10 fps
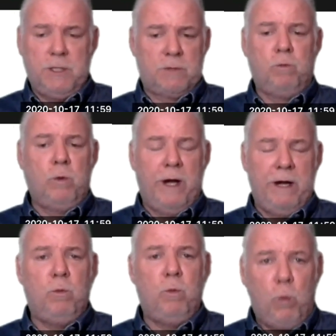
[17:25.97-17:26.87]
Just
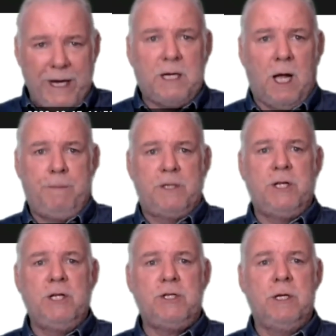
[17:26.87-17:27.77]
really weak
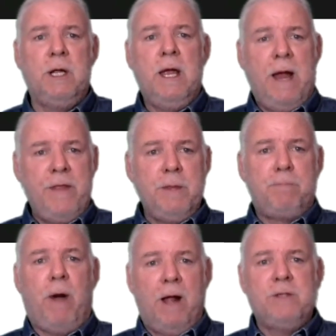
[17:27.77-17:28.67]
competition. And then the
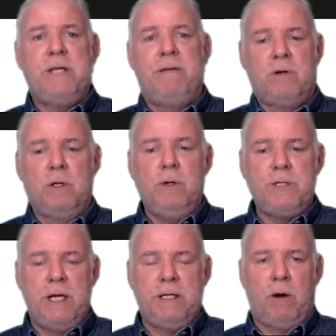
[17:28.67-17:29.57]
Browns, after
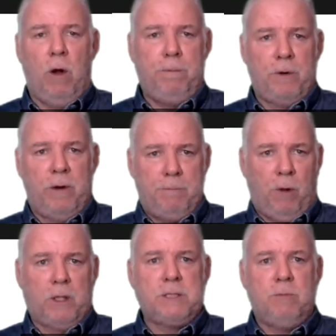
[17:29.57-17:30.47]
losing their opener at
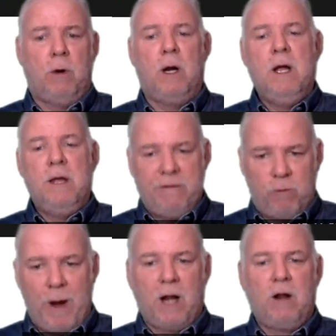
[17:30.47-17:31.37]
Baltimore, they've
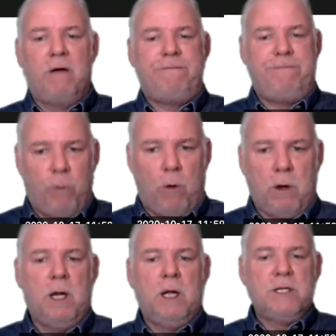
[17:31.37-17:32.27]
rattled off
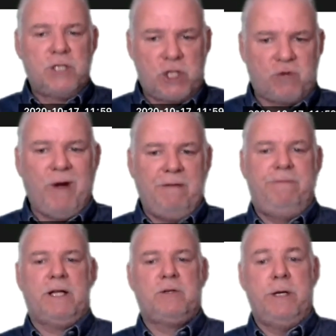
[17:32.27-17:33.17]
4 straight
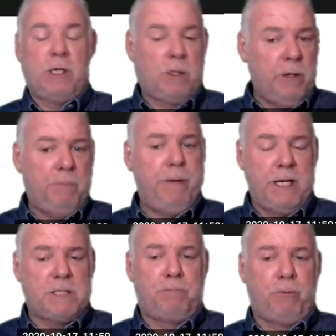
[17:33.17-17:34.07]
victories, including
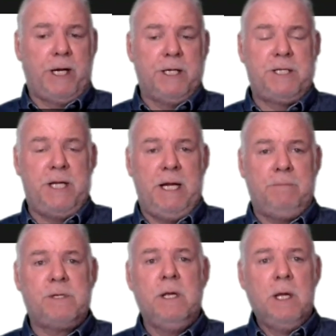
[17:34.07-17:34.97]
beating some pretty good
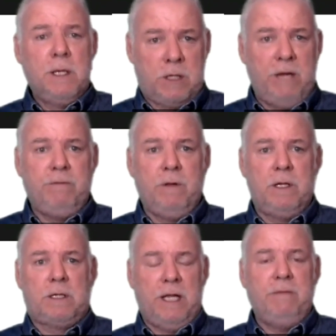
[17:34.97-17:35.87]
teams.
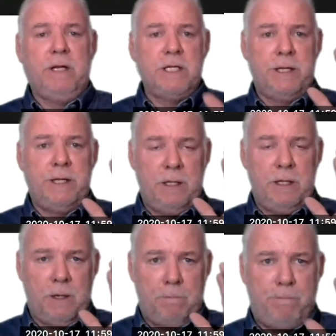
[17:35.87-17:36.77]
Cleveland is in
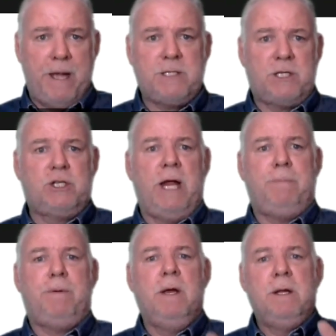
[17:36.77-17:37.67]
their best
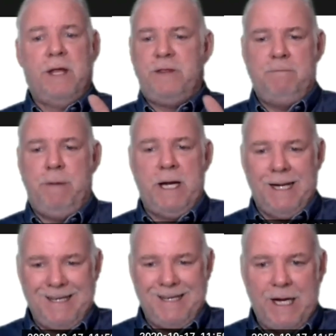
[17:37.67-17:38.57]
shape that they've been
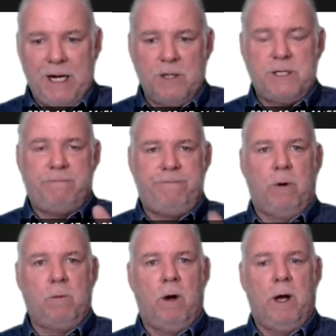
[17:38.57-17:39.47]
in years at
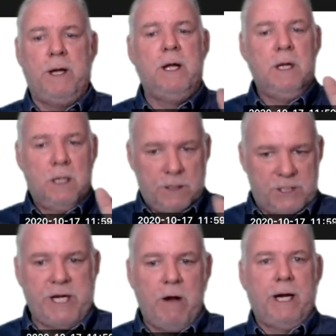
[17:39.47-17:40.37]
4-1,
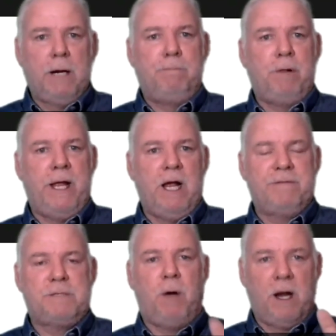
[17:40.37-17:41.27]
staring at a
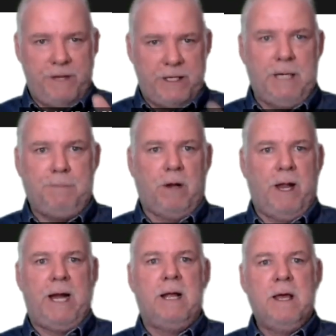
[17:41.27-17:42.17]
playoff spot if they keep
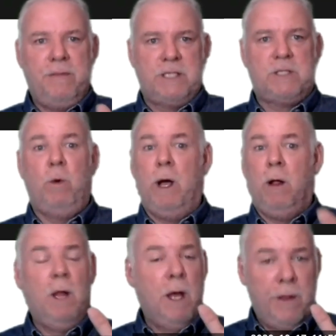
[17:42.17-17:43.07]
playing this
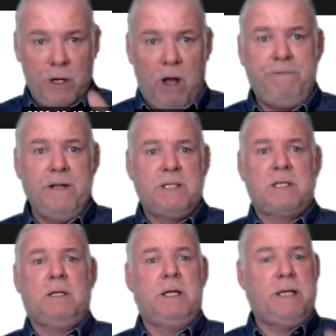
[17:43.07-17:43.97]
well. The offense
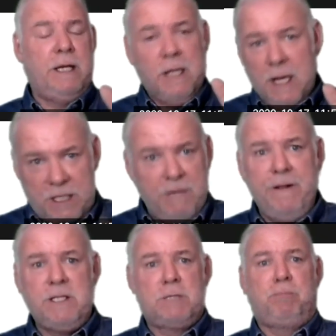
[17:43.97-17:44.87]
is clicking.
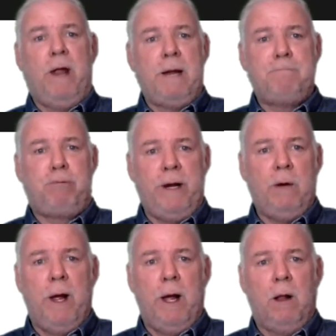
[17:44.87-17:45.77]
Defense is playing pretty
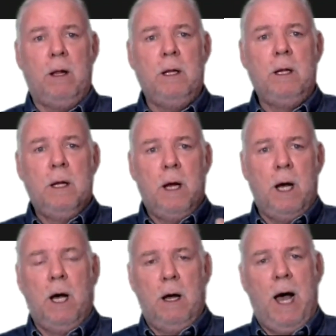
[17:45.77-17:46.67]
well.
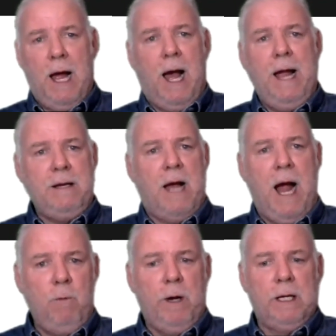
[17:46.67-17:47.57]

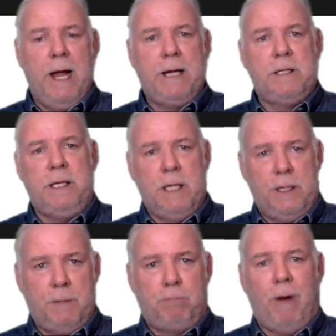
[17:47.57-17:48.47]
I really like
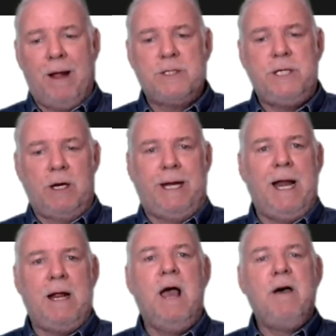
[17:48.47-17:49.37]
the Browns here
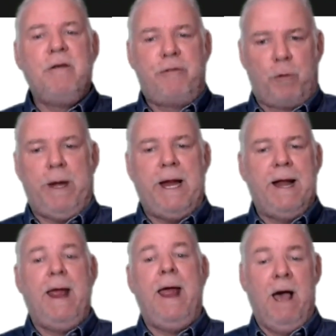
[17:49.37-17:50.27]
getting
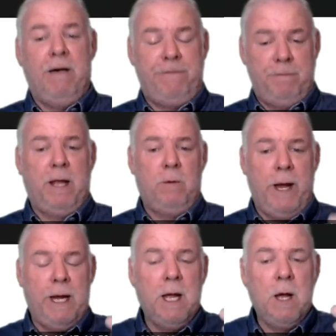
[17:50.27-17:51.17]
3.5. And by the
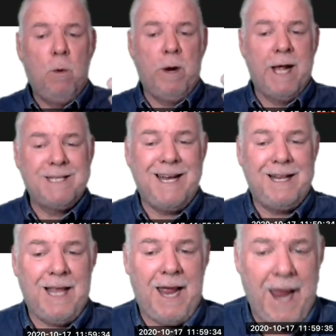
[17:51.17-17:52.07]
way, when I
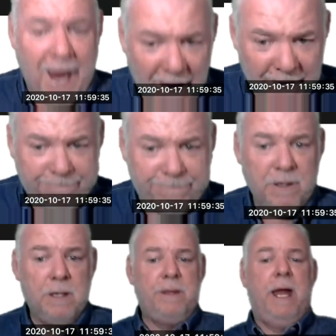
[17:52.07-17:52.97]
said the half,
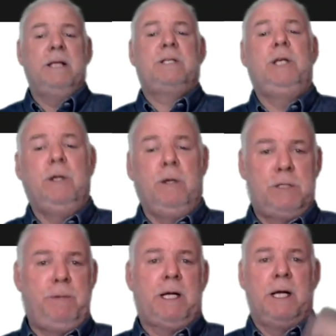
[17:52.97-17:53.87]
that is
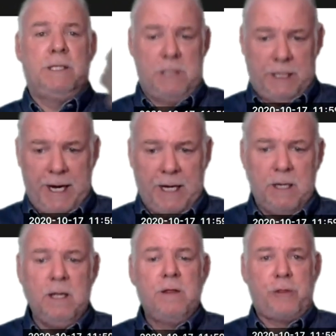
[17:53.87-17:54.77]
huge because,
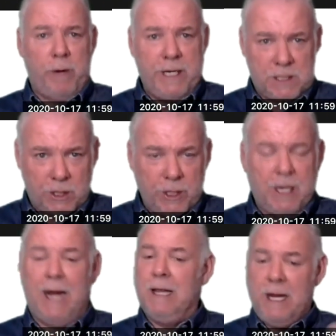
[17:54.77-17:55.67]
again, 3 is
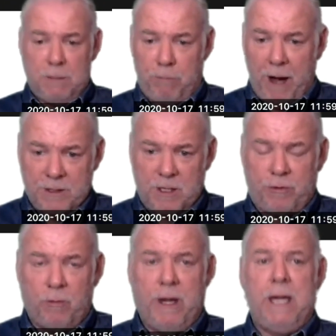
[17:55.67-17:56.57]
good. I like the Browns
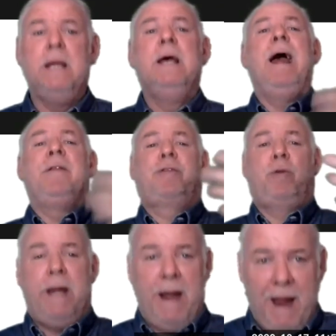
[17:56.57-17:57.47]
at 3. At
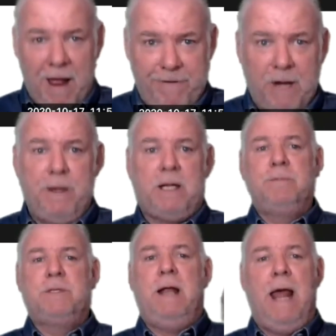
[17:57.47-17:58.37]
3.5, it
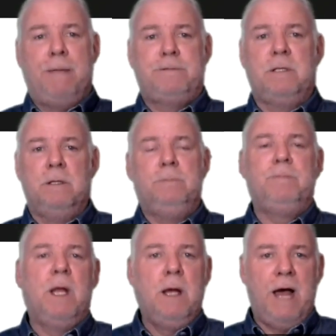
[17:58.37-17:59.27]
becomes an absolute,
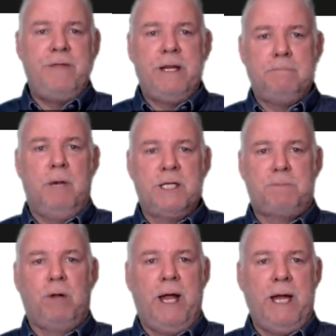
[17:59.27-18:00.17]
I think,
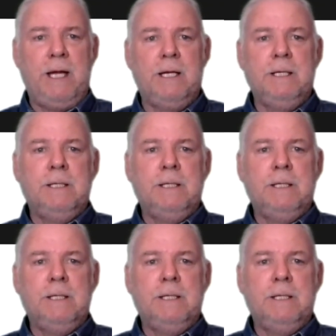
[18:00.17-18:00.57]
must play